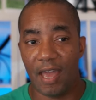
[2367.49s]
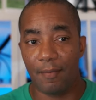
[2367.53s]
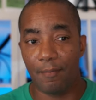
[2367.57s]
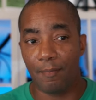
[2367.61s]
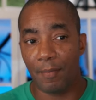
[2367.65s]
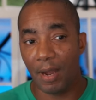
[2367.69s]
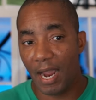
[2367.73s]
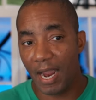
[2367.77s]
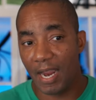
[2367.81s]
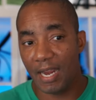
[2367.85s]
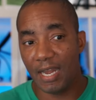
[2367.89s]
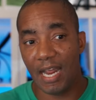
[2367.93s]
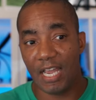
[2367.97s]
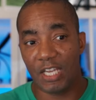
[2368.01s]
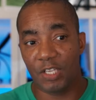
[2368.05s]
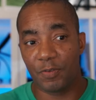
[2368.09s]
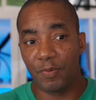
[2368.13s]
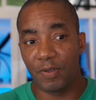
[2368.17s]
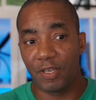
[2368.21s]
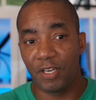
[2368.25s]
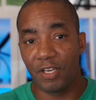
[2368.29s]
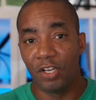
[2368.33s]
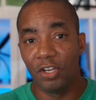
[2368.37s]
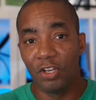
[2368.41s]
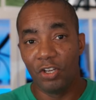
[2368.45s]
Mine has
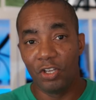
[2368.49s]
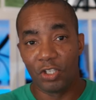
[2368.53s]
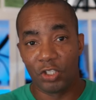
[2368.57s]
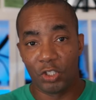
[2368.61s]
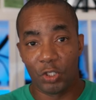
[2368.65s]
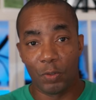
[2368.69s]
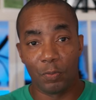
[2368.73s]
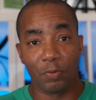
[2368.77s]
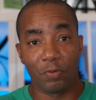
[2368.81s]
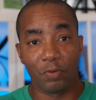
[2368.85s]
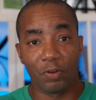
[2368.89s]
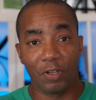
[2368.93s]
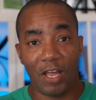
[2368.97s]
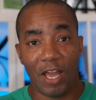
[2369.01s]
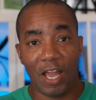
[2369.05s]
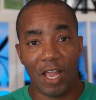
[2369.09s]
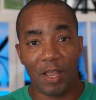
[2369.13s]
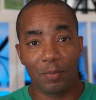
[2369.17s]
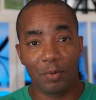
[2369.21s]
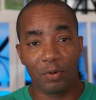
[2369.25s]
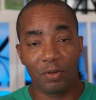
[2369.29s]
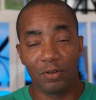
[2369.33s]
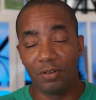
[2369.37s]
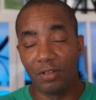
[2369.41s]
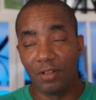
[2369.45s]
been super
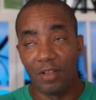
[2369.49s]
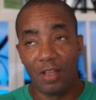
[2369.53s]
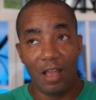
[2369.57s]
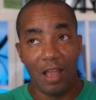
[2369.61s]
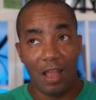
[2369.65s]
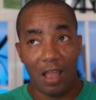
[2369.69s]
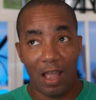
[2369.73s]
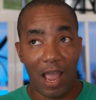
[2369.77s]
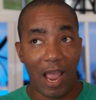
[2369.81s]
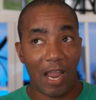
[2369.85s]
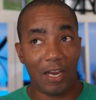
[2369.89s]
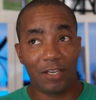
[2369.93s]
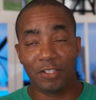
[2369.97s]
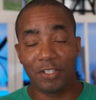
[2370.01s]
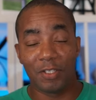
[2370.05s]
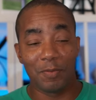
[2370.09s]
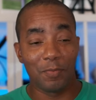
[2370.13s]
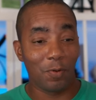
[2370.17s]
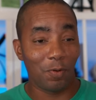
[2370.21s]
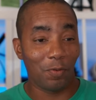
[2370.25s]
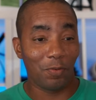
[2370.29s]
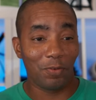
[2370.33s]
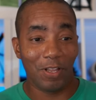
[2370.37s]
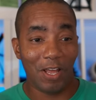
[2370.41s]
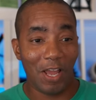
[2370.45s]
reliable, actually
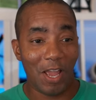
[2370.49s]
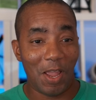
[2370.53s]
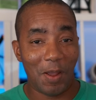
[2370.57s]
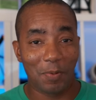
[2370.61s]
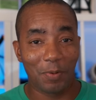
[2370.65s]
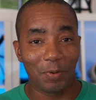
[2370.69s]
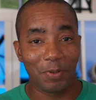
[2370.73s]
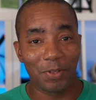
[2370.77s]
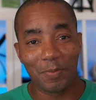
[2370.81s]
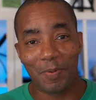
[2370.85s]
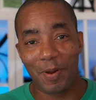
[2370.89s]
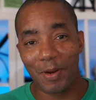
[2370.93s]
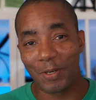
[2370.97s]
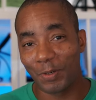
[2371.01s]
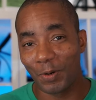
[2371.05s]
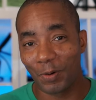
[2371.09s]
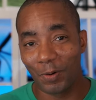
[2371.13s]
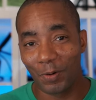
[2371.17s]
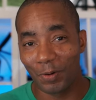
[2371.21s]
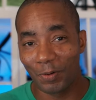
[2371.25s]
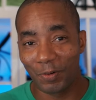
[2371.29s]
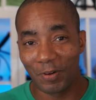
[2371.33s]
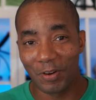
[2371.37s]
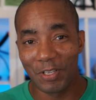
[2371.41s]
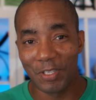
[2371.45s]
more reliable than my
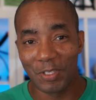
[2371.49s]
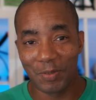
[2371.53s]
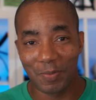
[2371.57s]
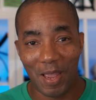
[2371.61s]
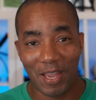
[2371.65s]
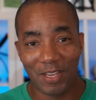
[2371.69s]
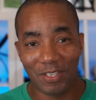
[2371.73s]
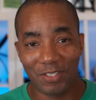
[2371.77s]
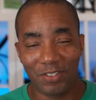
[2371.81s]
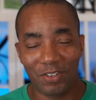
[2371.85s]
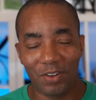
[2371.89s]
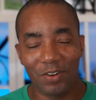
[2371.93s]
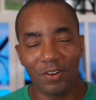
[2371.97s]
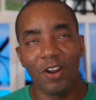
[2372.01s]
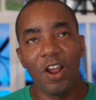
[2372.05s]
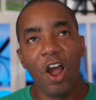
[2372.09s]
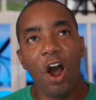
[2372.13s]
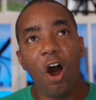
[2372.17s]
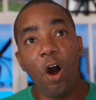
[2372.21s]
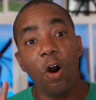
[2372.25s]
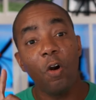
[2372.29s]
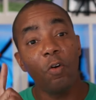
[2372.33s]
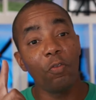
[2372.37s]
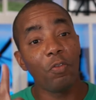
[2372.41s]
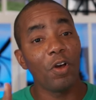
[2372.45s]
Toro Greensmaster,
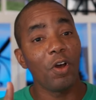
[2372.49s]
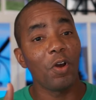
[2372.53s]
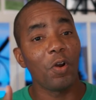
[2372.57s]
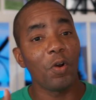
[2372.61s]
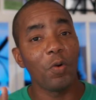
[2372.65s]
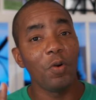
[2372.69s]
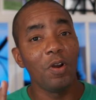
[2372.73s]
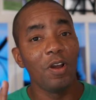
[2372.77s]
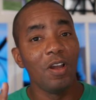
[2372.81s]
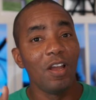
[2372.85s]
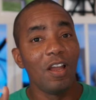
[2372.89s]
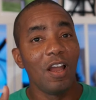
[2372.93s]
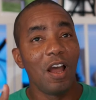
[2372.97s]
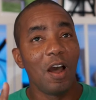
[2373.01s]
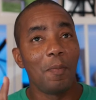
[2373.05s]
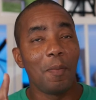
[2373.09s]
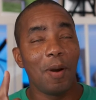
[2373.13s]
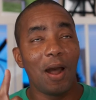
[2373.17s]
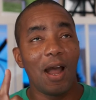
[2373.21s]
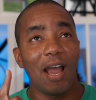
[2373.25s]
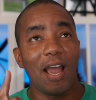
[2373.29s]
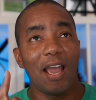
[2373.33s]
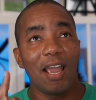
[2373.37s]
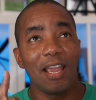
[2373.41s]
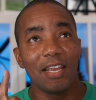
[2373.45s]
although
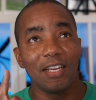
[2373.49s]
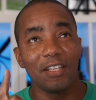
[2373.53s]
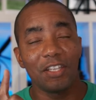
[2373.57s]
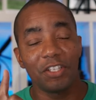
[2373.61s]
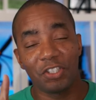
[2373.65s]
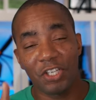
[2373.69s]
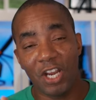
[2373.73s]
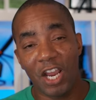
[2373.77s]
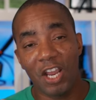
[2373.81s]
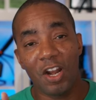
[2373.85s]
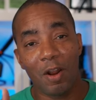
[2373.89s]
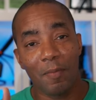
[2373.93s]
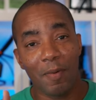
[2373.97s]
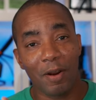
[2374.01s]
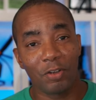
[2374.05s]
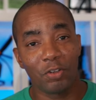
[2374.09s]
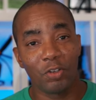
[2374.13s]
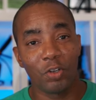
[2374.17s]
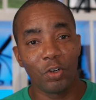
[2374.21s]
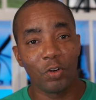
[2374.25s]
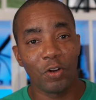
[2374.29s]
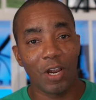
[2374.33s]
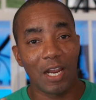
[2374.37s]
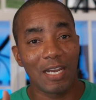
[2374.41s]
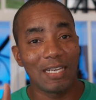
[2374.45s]
the chain on my
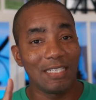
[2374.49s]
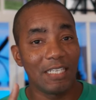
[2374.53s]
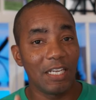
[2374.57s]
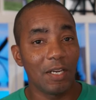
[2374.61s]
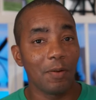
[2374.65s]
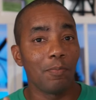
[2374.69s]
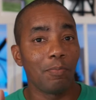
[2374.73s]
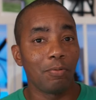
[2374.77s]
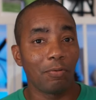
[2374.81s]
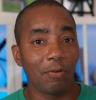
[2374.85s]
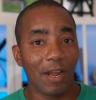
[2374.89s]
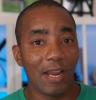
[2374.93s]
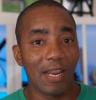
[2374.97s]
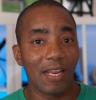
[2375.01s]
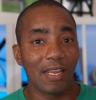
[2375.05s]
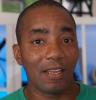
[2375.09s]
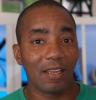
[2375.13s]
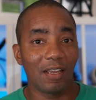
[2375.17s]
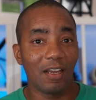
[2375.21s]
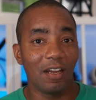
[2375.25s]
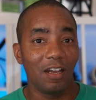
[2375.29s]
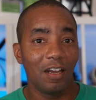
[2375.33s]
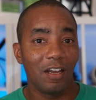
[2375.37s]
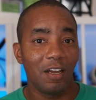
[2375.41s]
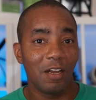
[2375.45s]
True Cut did break
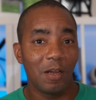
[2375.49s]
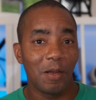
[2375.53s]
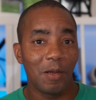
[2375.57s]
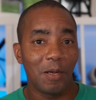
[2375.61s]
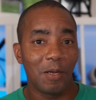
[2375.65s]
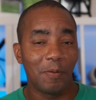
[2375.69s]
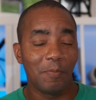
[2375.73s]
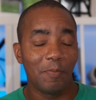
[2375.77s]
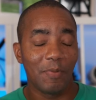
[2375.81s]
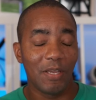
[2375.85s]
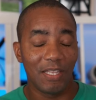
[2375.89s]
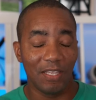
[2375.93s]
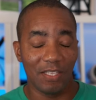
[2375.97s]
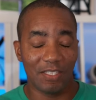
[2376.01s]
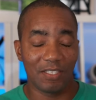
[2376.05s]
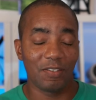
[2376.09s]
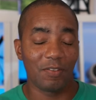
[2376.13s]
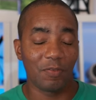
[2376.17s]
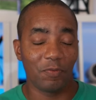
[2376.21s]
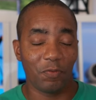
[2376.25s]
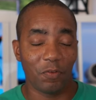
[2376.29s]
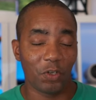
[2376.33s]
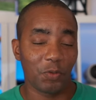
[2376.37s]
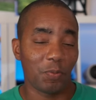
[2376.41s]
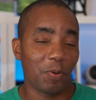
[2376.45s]
in
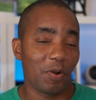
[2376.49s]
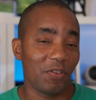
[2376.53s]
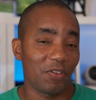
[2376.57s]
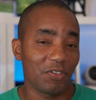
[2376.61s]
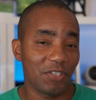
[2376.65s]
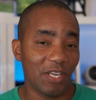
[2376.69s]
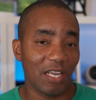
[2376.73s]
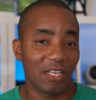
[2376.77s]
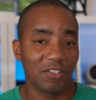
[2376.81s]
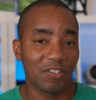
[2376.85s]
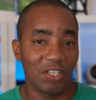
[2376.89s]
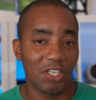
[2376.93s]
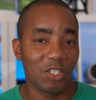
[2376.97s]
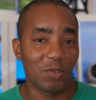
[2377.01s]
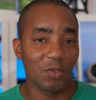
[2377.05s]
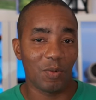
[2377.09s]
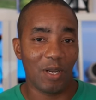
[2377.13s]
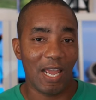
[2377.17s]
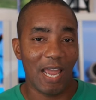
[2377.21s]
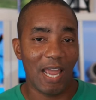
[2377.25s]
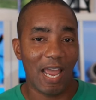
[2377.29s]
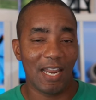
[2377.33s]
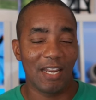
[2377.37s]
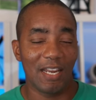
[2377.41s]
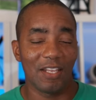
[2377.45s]
the first part of the second season
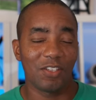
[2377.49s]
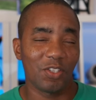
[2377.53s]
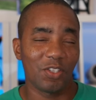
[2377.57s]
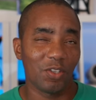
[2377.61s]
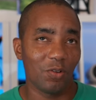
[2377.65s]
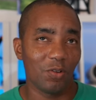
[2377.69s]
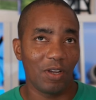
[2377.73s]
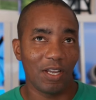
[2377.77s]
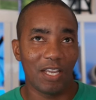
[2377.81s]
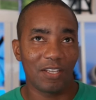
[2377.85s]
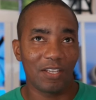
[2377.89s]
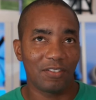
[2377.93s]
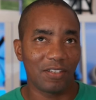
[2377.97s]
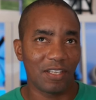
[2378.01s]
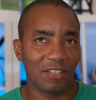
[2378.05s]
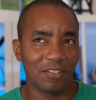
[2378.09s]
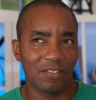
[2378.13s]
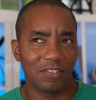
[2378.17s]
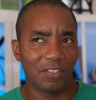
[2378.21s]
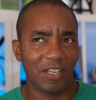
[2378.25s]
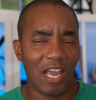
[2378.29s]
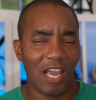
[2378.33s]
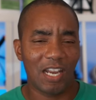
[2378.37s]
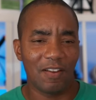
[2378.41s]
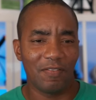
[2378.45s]
when I had it, so I guess this
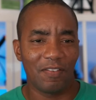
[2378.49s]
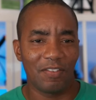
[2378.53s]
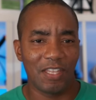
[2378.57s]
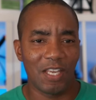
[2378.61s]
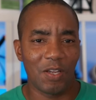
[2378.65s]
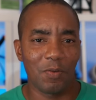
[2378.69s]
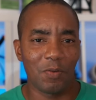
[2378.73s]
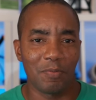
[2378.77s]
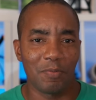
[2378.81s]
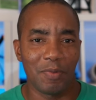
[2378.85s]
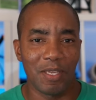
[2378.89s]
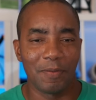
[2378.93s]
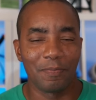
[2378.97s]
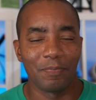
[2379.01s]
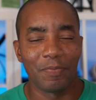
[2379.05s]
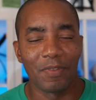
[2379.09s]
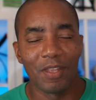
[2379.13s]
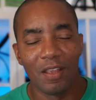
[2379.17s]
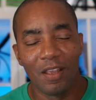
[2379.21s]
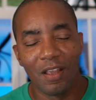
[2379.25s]
is kind of a thing with me.